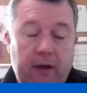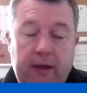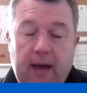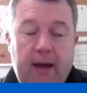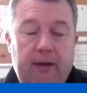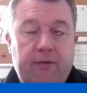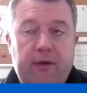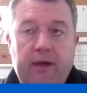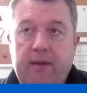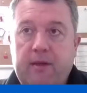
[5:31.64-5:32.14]
I
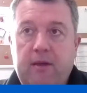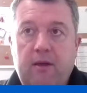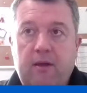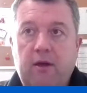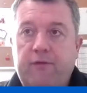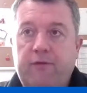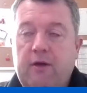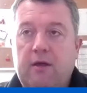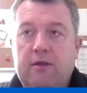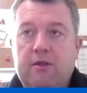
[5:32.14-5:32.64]
can't recommend
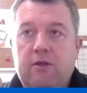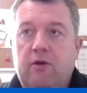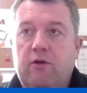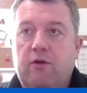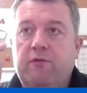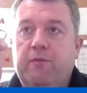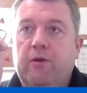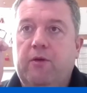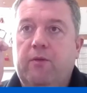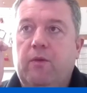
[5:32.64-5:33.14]
LiveCosts
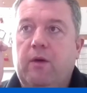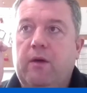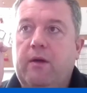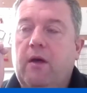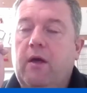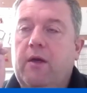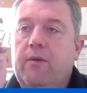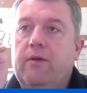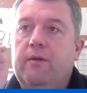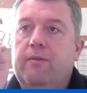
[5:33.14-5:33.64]
enough, but what
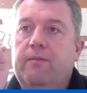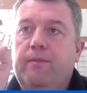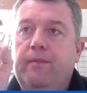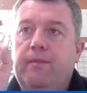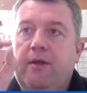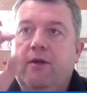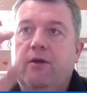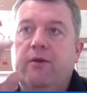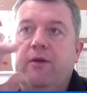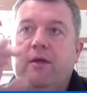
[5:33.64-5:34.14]
I would be
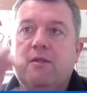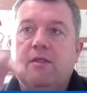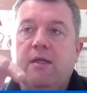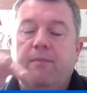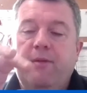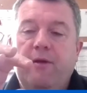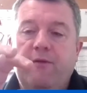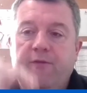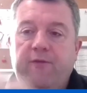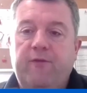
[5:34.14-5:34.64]
doing is that
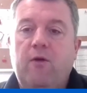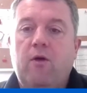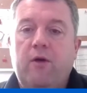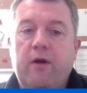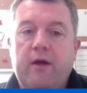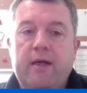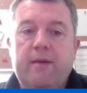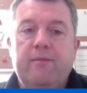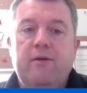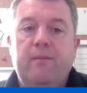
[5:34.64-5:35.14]

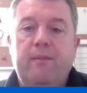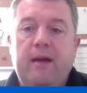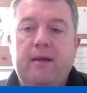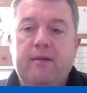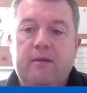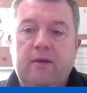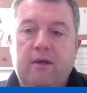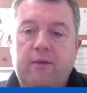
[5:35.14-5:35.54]
before I implement it,